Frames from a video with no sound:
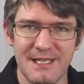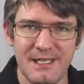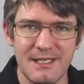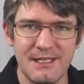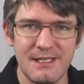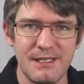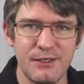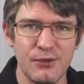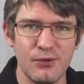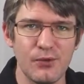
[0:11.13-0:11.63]

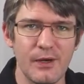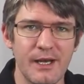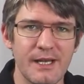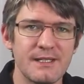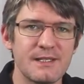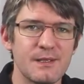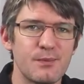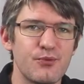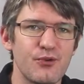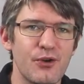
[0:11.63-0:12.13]
EDU
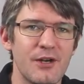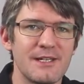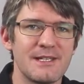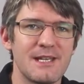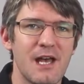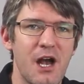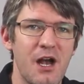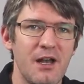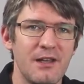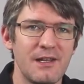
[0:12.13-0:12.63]
Enterprise
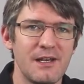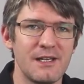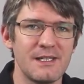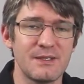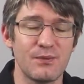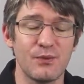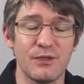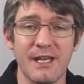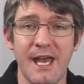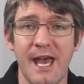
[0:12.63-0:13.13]

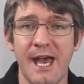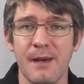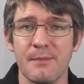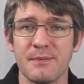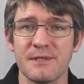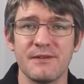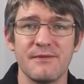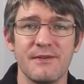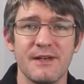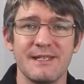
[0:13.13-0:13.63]
Highlights with
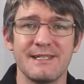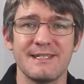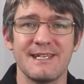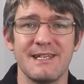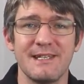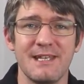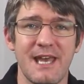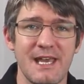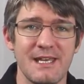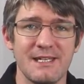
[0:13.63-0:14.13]
Apps Events
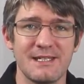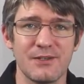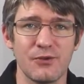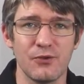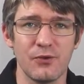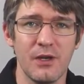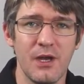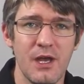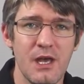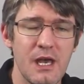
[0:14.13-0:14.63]
and
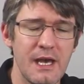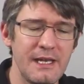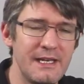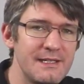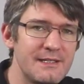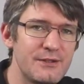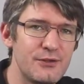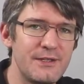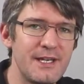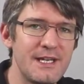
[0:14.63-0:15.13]
Acer. And
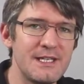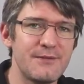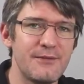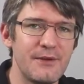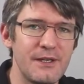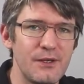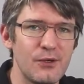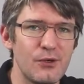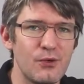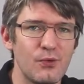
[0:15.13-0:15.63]
in today's
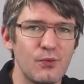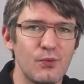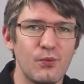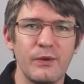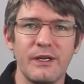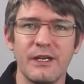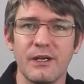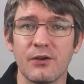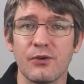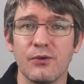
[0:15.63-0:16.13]
video,
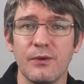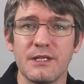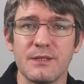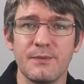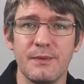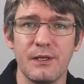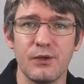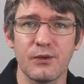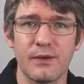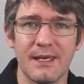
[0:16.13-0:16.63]
we are going to
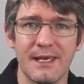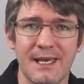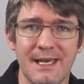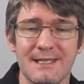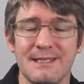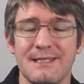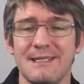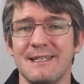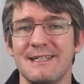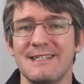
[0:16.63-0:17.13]
be looking
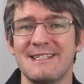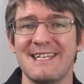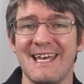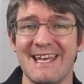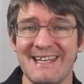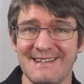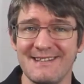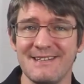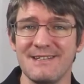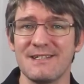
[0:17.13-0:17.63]
at the
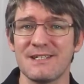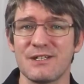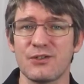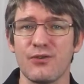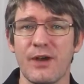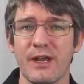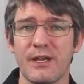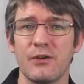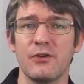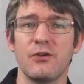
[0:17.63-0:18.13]
attendance
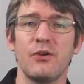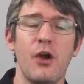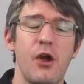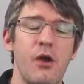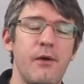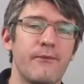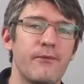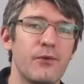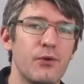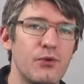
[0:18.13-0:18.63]
tracker
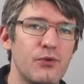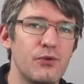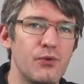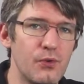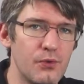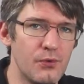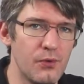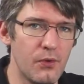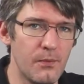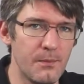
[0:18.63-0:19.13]
for
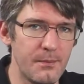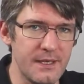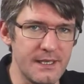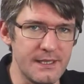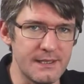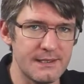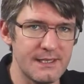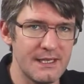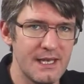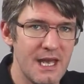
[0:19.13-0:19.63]
Google
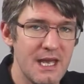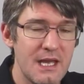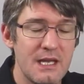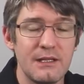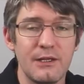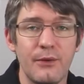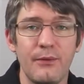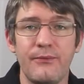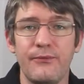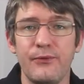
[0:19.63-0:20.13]
Meet.
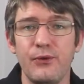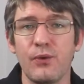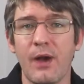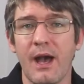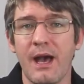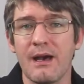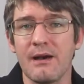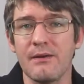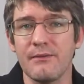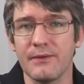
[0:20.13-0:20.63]
Now, if you
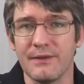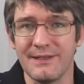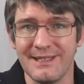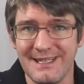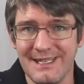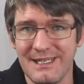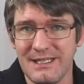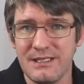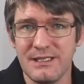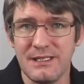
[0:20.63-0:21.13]
have an
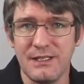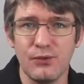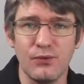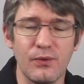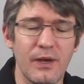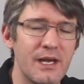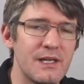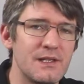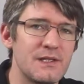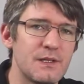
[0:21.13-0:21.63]

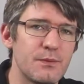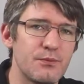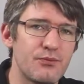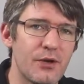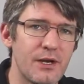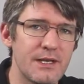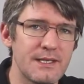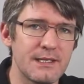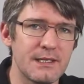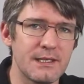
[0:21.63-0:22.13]
EDU
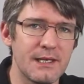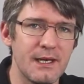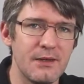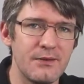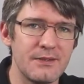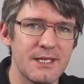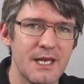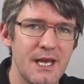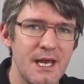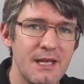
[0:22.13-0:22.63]
Enterprise
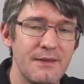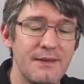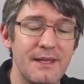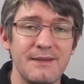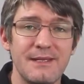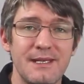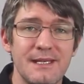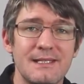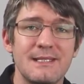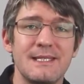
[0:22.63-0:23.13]
account, then
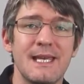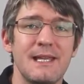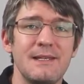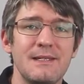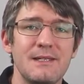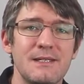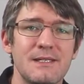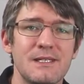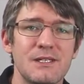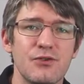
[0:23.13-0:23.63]
the
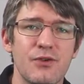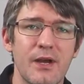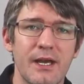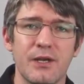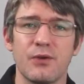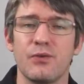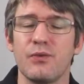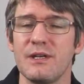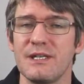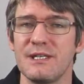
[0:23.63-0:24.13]
attendance
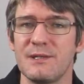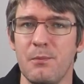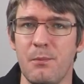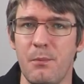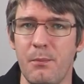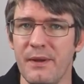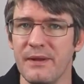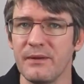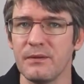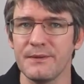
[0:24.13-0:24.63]
tracker is
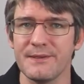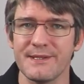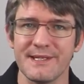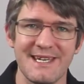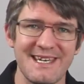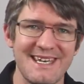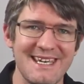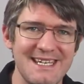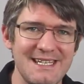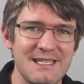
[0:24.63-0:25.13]
built
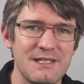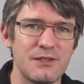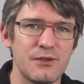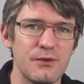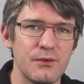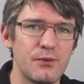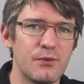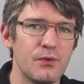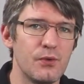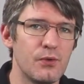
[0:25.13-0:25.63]

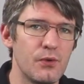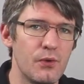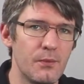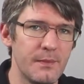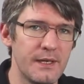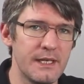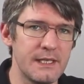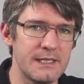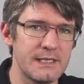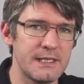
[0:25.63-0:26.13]
into Google
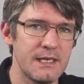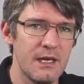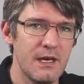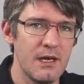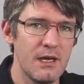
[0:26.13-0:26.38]
Meet.